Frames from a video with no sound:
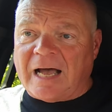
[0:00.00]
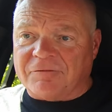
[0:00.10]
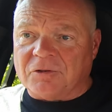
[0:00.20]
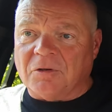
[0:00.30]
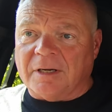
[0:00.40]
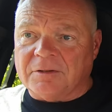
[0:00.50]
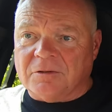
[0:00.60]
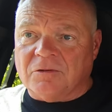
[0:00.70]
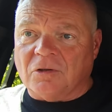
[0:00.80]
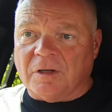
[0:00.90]
after I
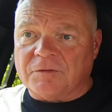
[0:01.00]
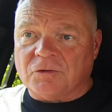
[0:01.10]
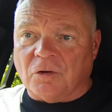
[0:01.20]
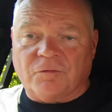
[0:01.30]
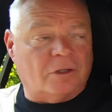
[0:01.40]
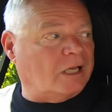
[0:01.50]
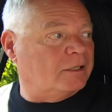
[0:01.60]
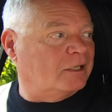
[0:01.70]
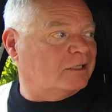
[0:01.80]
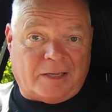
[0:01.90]
test drove the
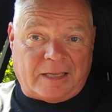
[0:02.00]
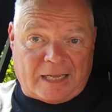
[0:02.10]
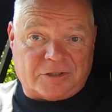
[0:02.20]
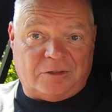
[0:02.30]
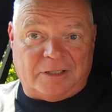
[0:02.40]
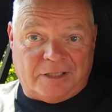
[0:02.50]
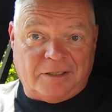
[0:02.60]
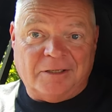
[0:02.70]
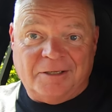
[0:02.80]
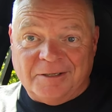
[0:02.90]
Lightning. I
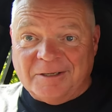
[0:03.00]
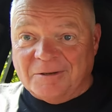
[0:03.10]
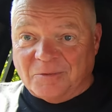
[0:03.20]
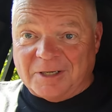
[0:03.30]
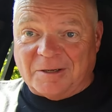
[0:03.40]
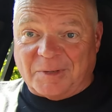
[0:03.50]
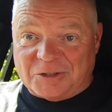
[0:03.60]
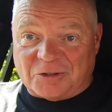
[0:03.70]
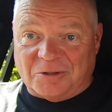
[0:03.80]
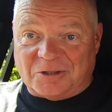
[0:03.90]
actually went on my
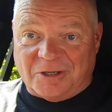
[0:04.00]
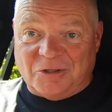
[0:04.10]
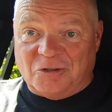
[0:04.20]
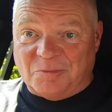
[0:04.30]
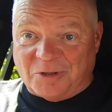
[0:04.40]
search on YouTube,